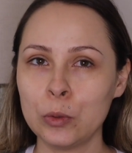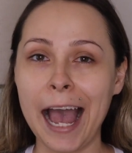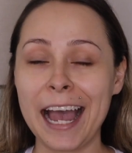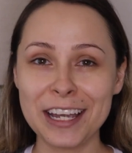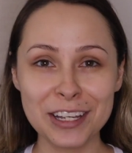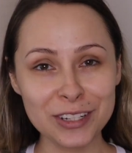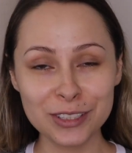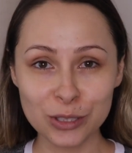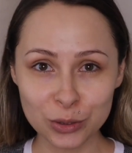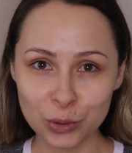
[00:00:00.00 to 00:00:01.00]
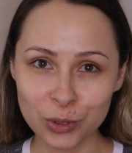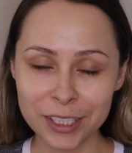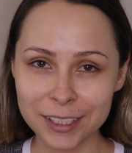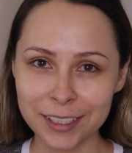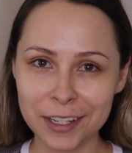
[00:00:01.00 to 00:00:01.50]
I don't do
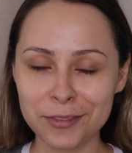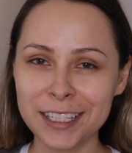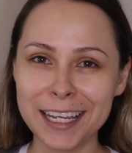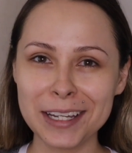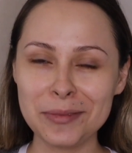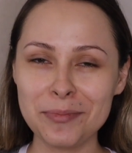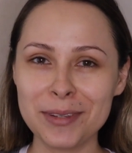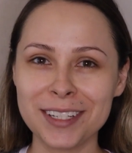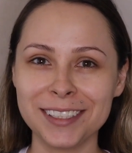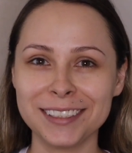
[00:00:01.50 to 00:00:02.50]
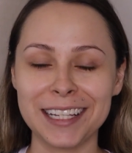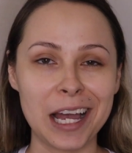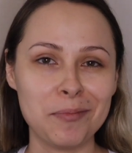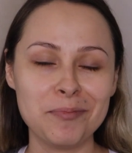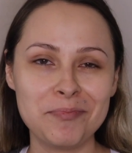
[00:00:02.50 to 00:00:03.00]
this every day because
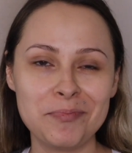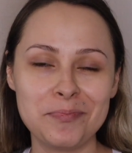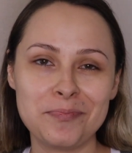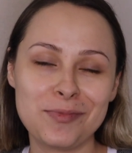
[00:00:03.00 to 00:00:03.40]
I'm